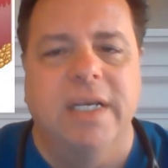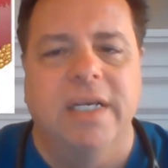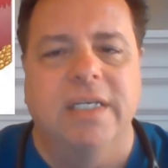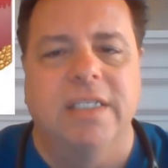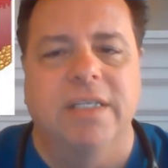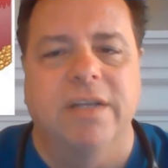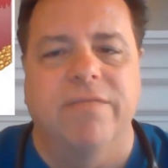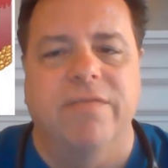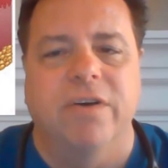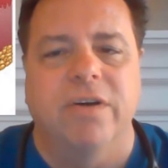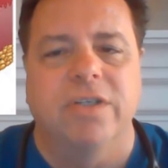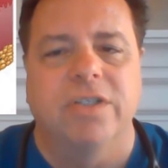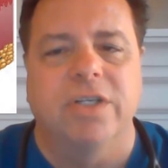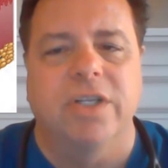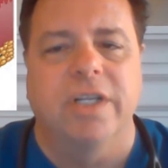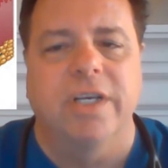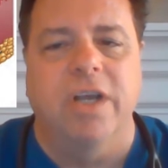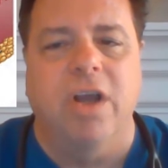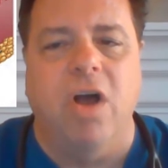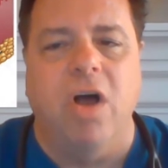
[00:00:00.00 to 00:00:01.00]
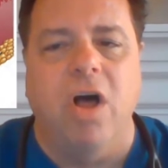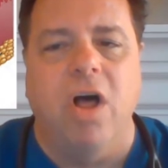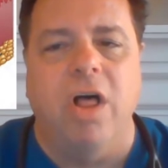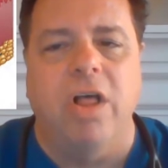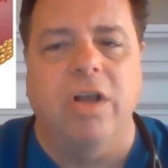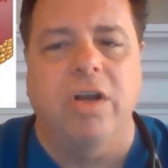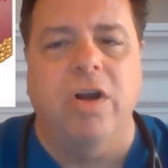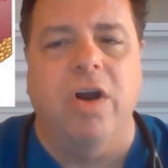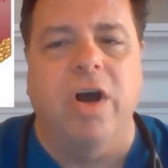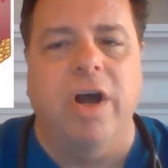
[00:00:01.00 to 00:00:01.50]
is that virtually
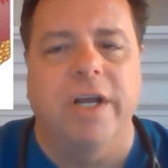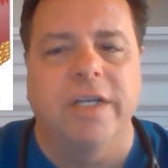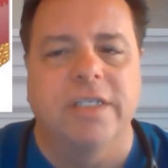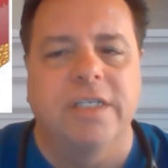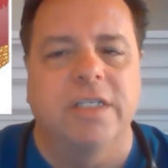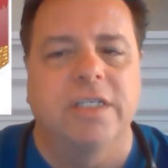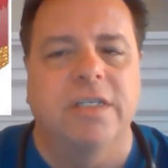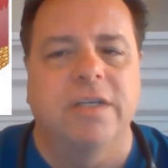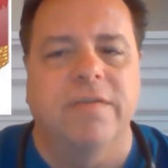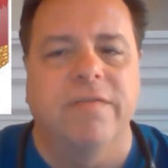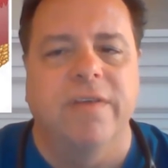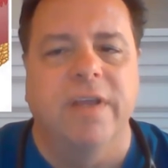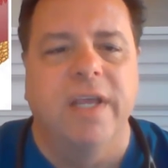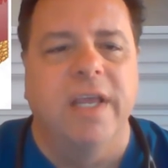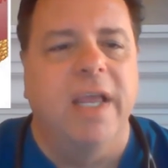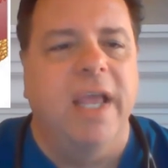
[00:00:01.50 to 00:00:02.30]
all causes of